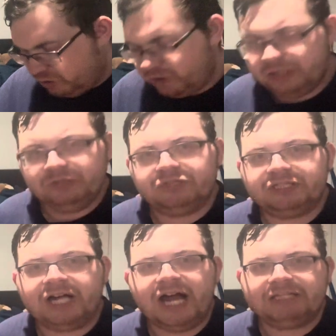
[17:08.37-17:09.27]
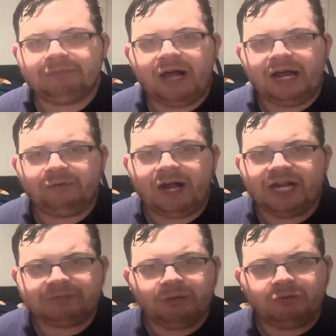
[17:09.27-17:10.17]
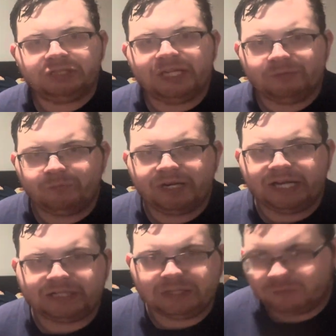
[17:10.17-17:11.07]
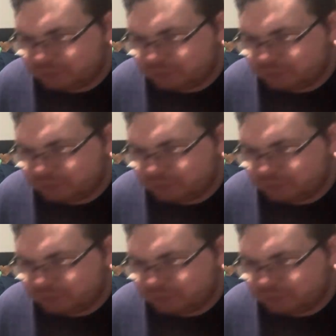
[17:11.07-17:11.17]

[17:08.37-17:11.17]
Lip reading: going to use this Idol Cosmos even when I get those,